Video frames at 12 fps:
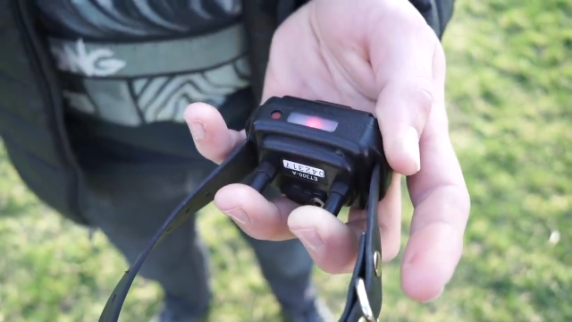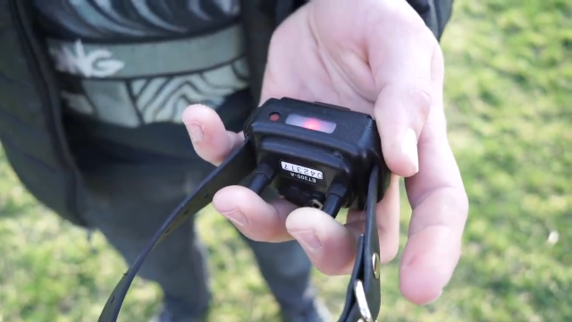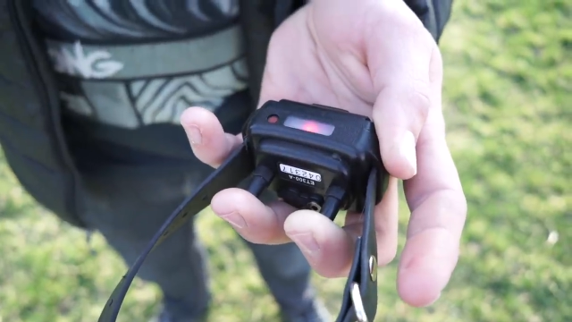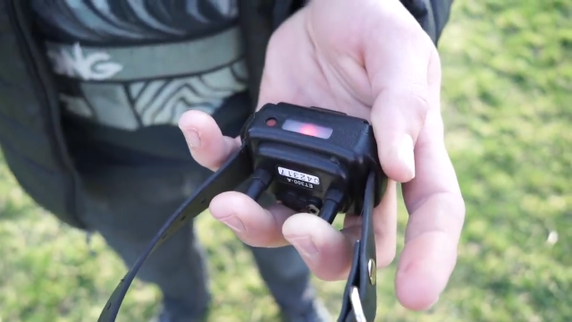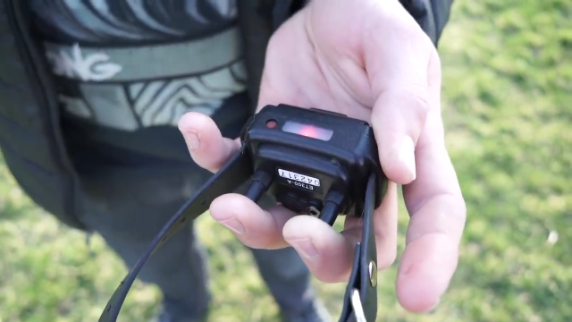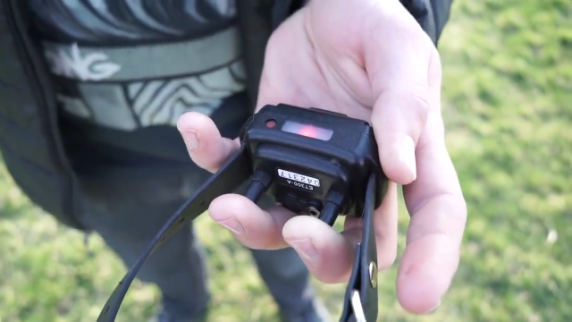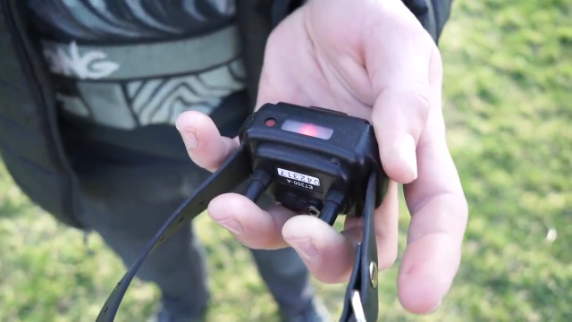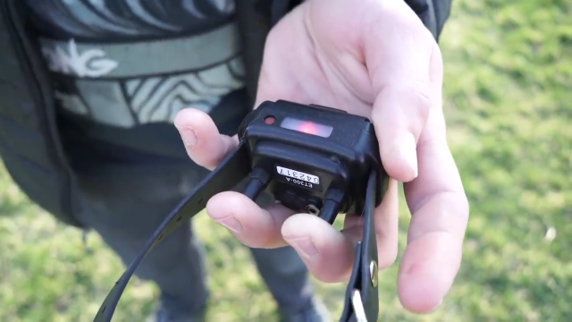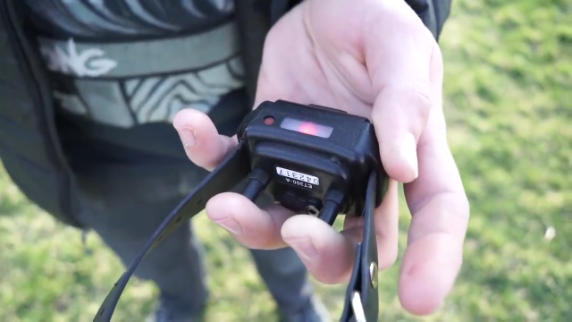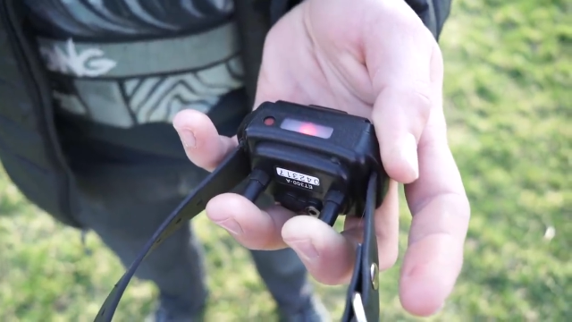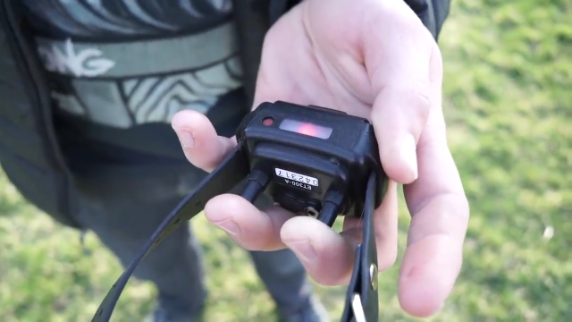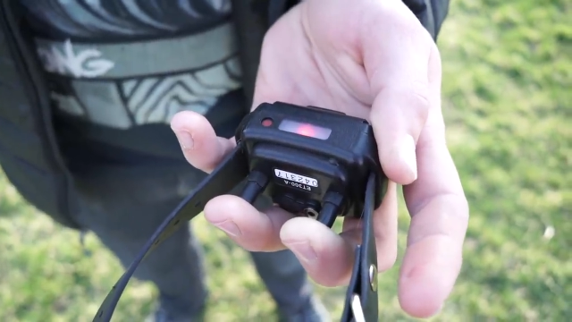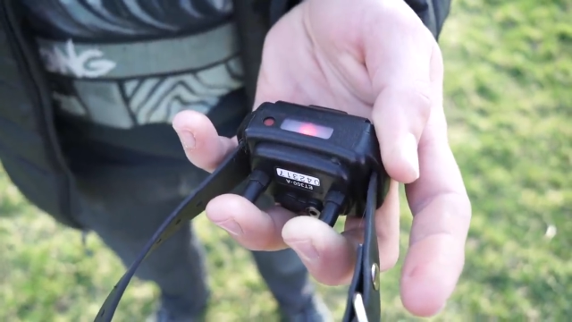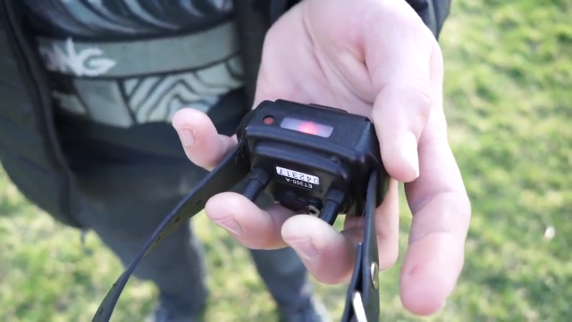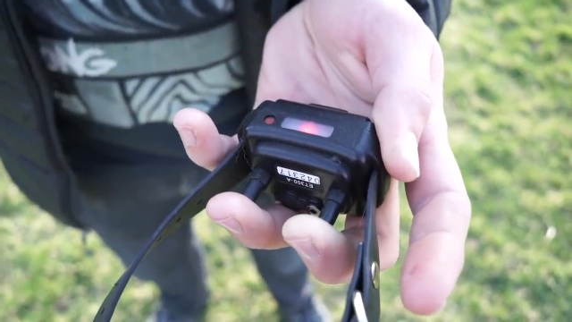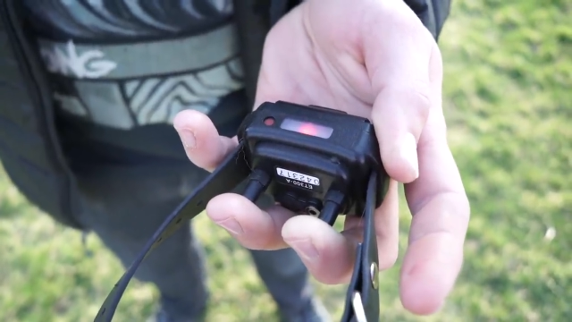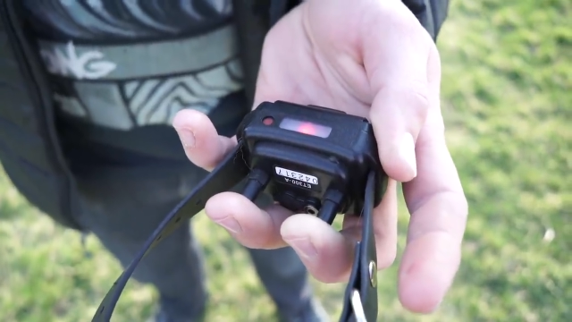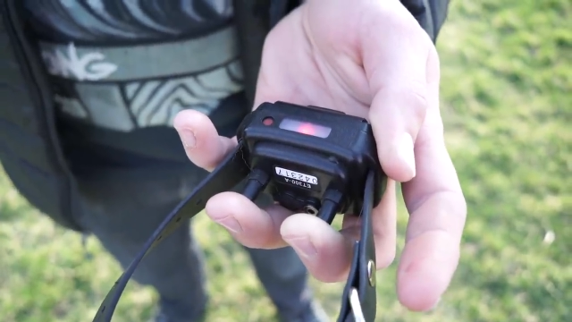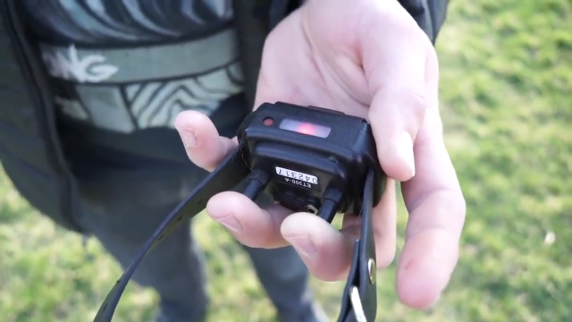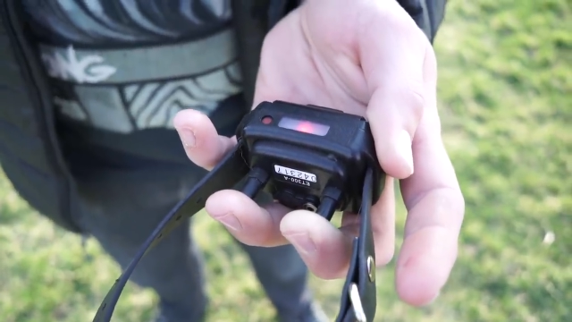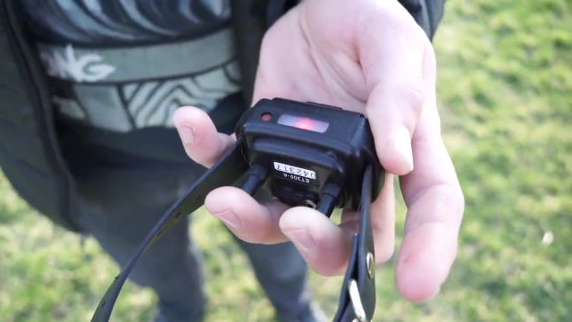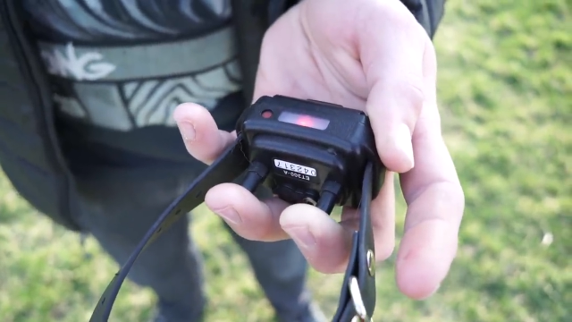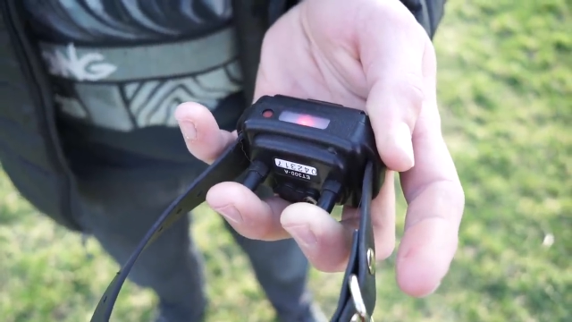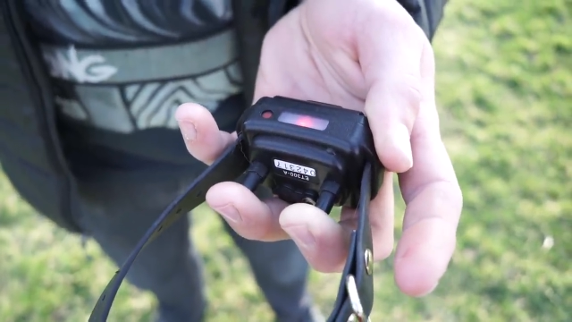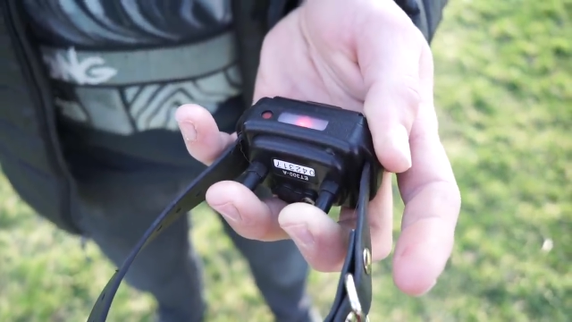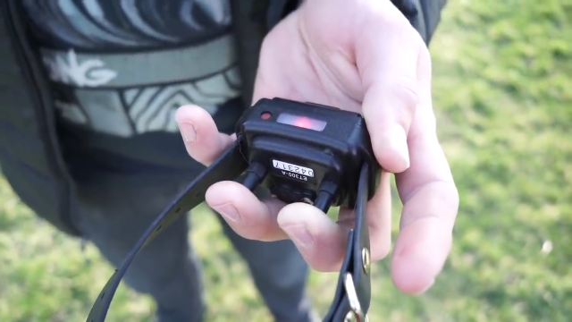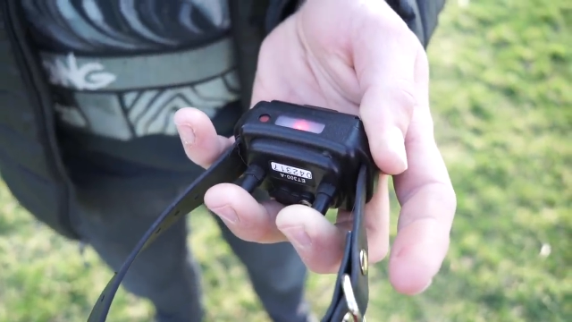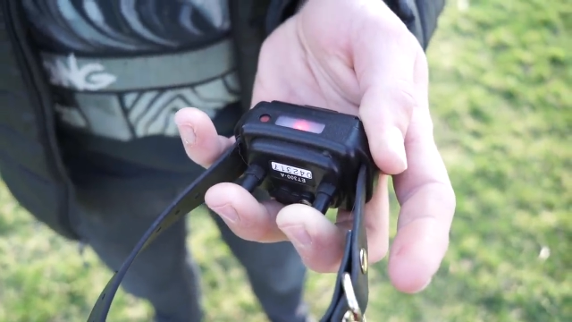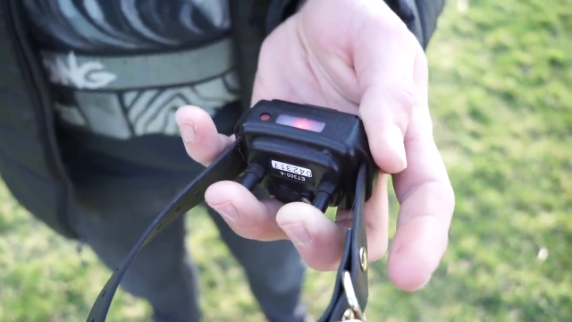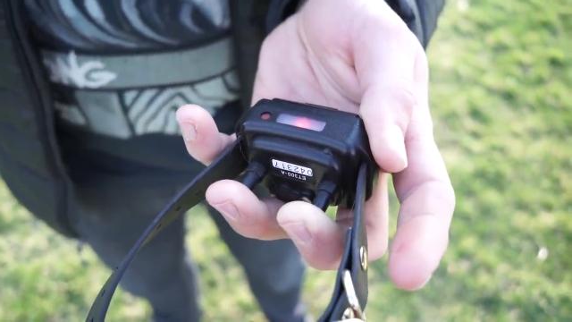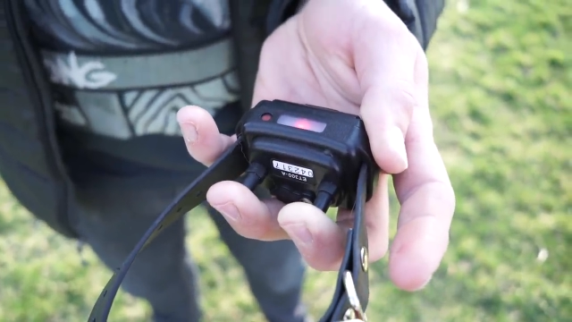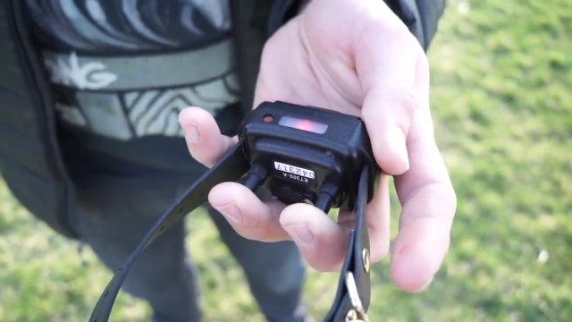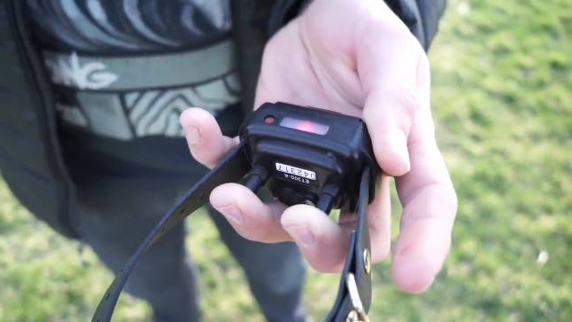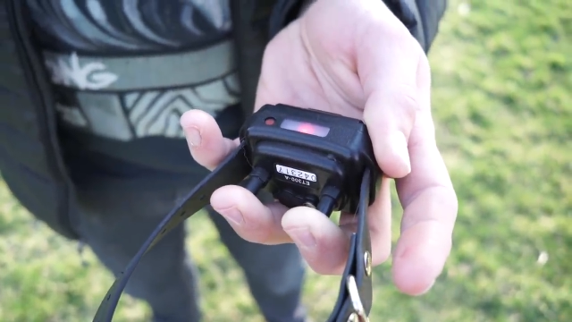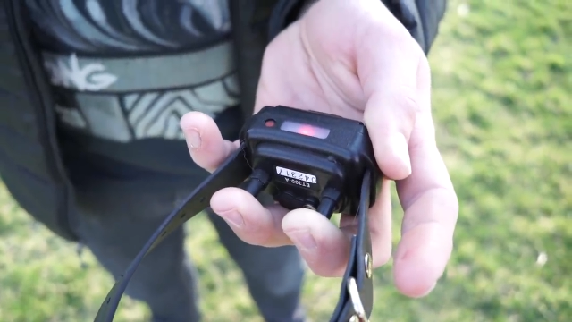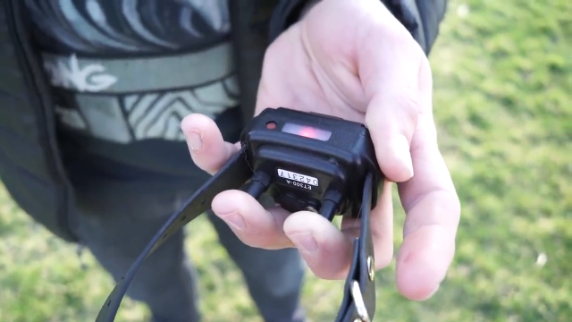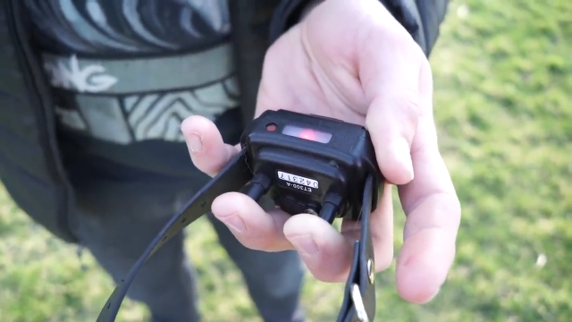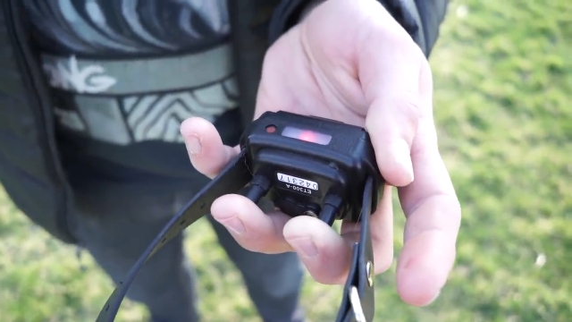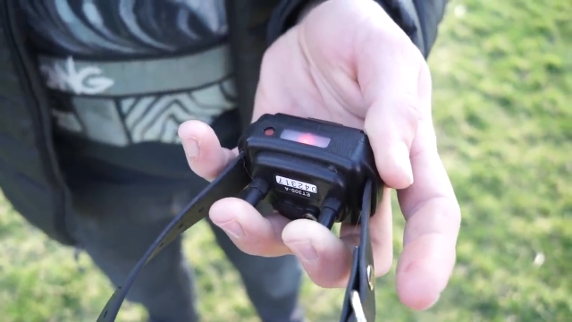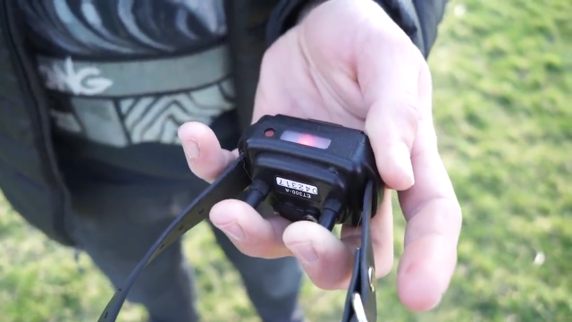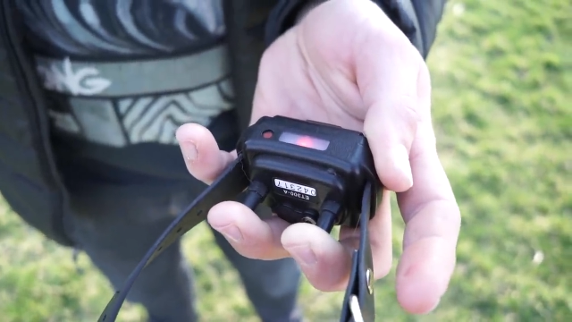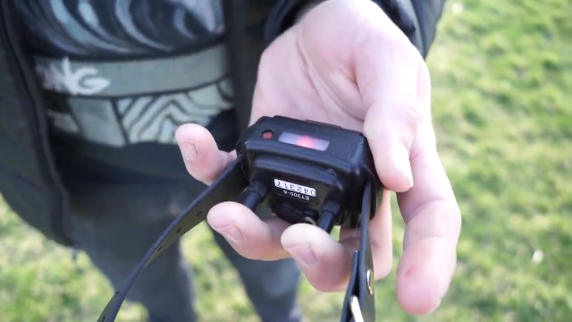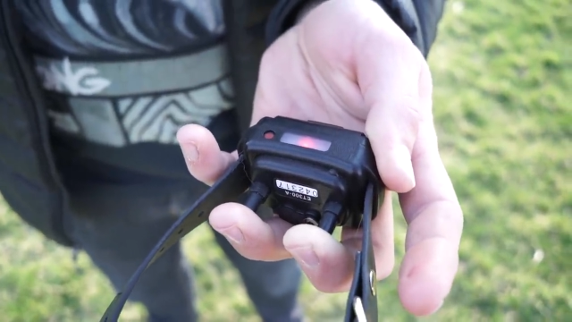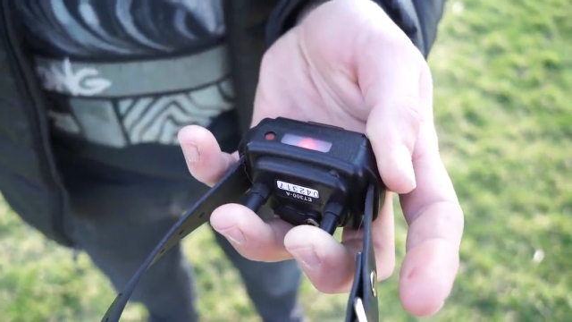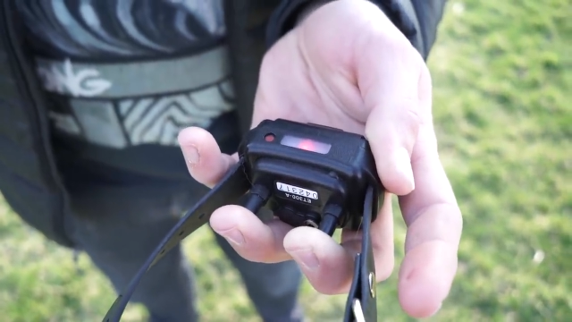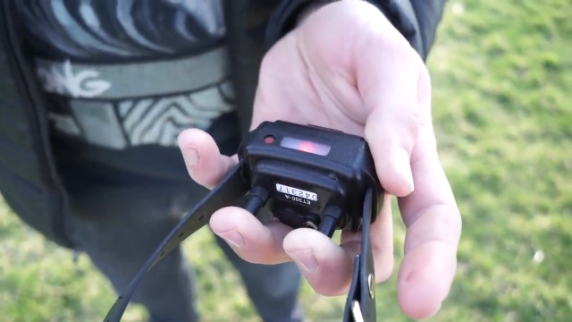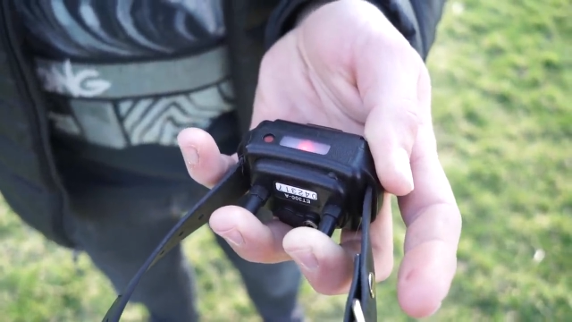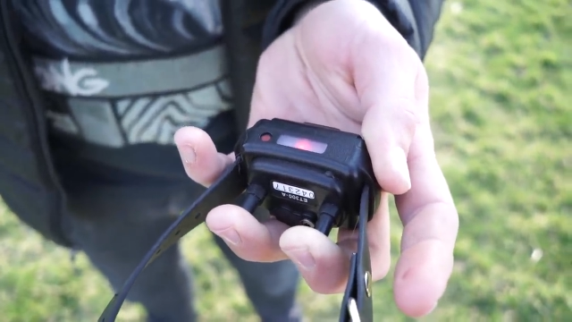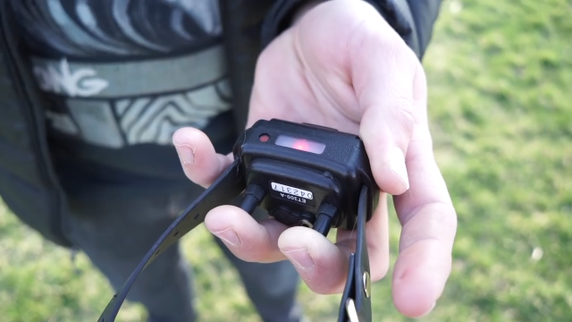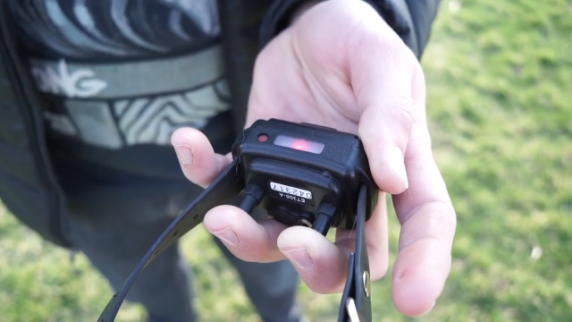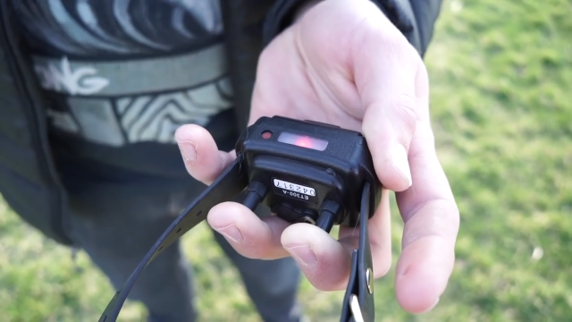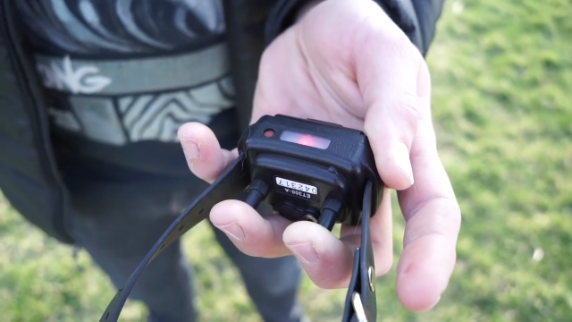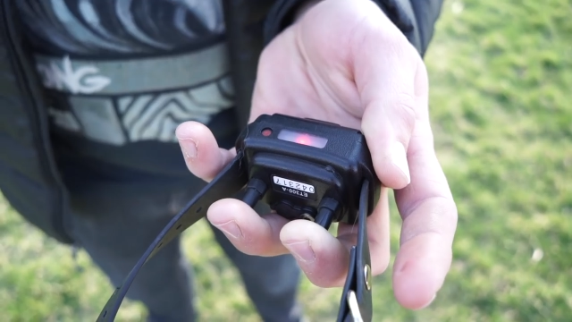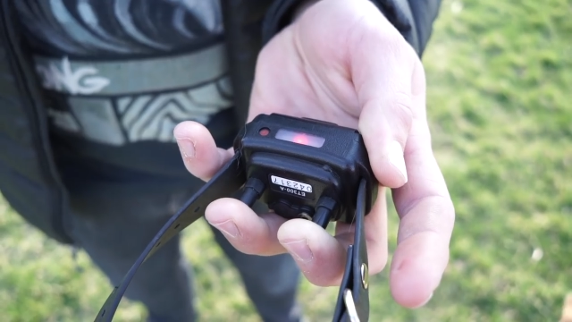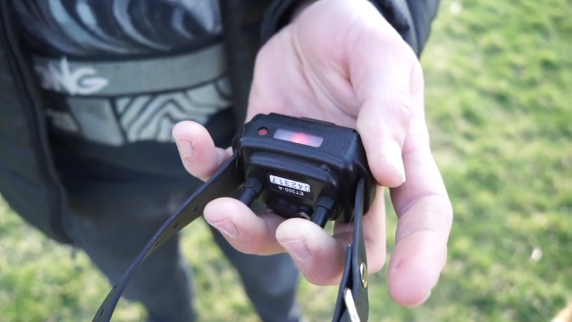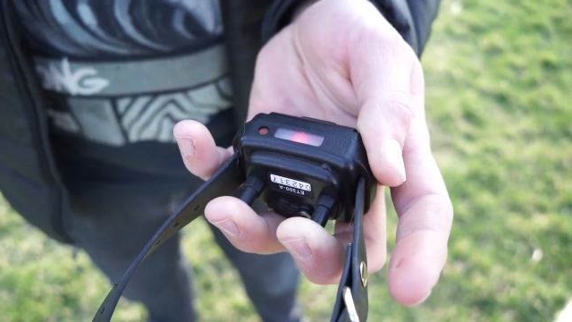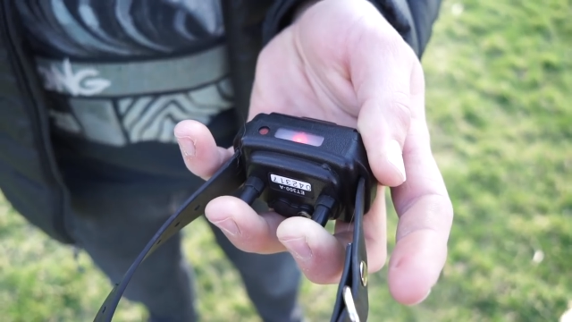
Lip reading: [unreadable: no face in view]